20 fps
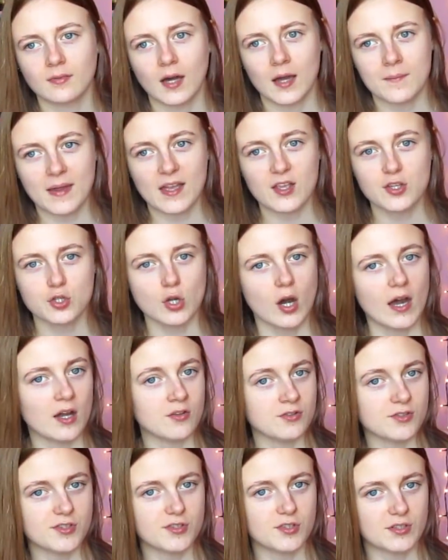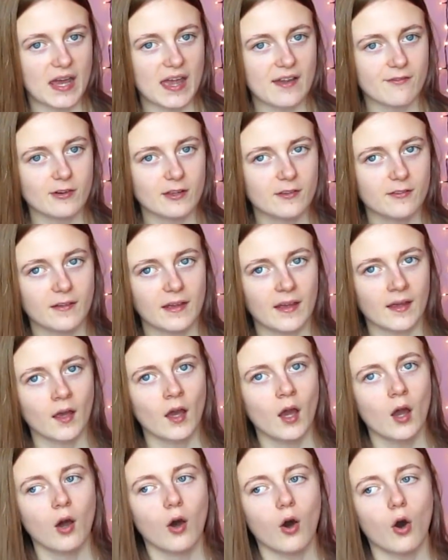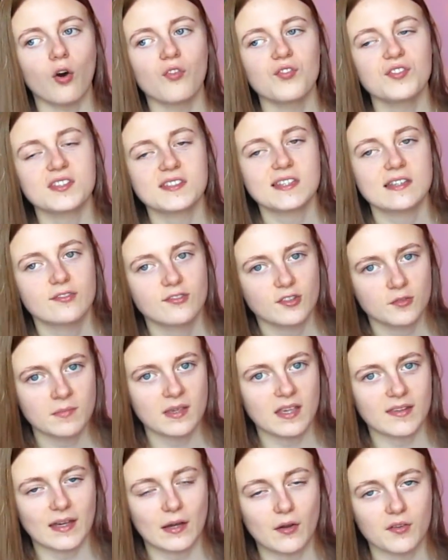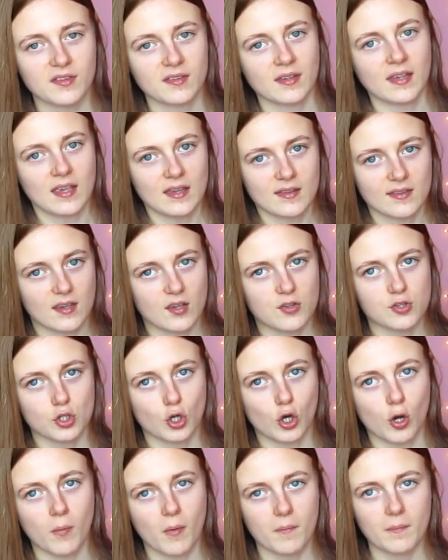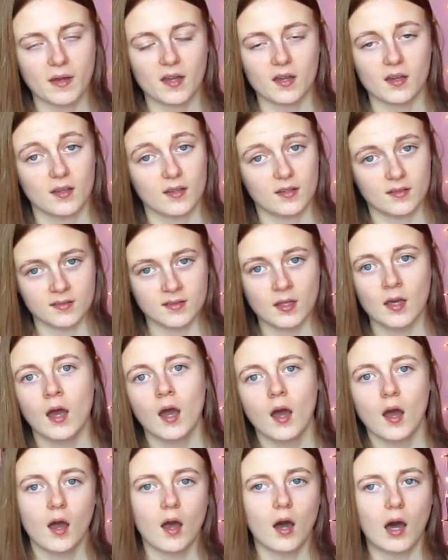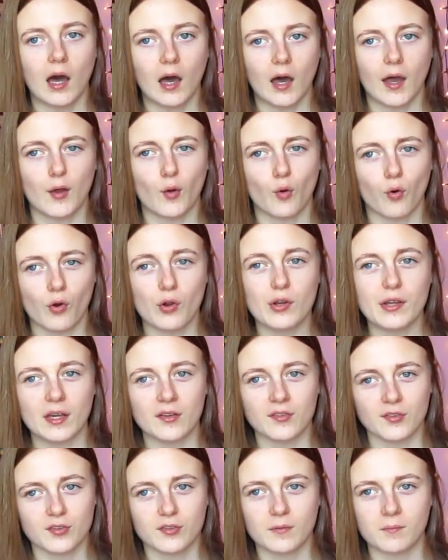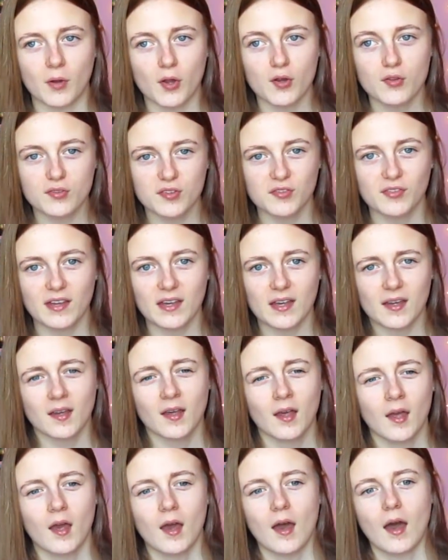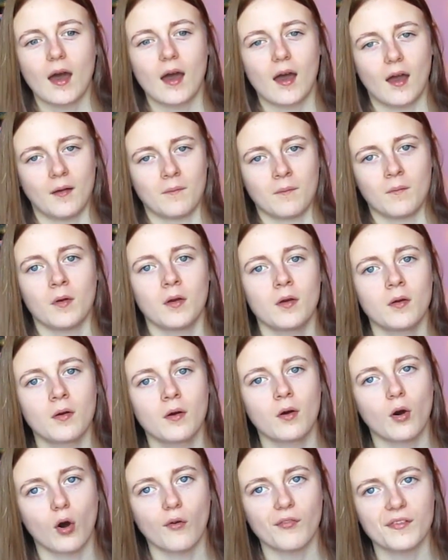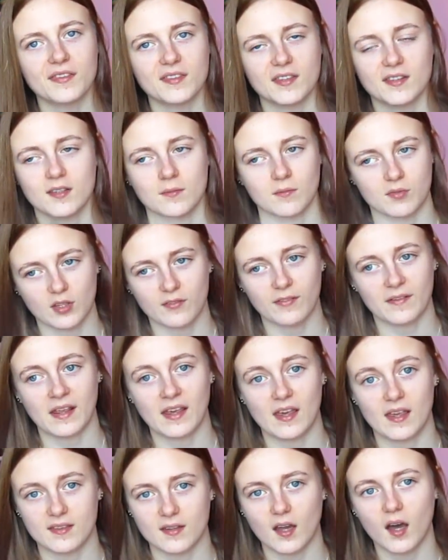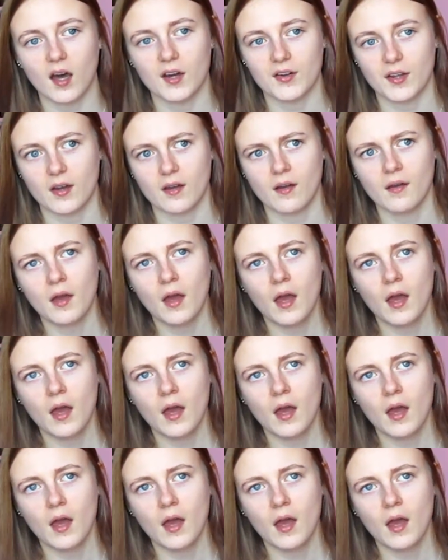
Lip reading: I made sure I understood everything. Obviously for me, that was an easier job because I already understood most of it. Obviously some stuff in here is harder.